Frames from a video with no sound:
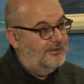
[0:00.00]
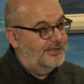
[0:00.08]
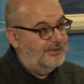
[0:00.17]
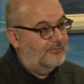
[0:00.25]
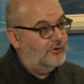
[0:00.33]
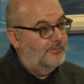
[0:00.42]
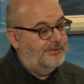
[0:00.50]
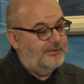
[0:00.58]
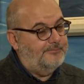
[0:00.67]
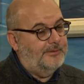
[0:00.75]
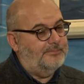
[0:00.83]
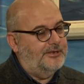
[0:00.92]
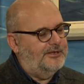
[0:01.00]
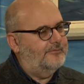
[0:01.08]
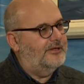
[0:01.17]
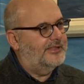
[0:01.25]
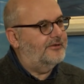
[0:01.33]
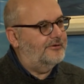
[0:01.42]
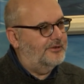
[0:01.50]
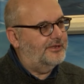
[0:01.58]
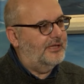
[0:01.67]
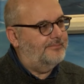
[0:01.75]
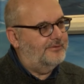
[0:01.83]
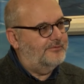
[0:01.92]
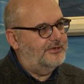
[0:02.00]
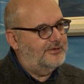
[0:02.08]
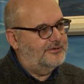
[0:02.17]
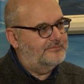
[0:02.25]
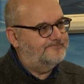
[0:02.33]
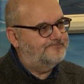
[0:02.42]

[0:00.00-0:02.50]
some groups of people in the West are not happy with it.